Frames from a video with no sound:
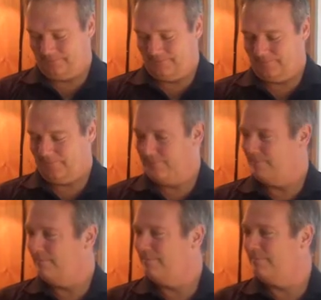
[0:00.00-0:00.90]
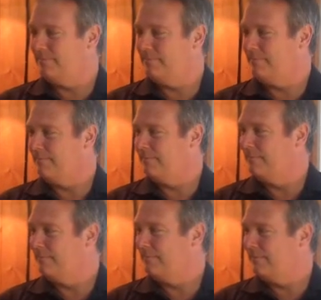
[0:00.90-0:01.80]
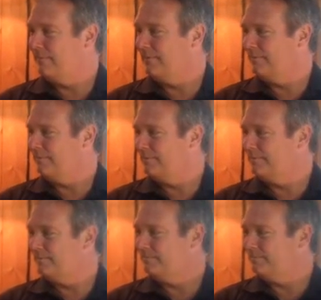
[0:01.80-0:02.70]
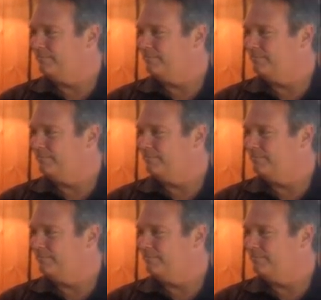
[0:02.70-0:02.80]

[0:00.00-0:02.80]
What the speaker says: [no speech]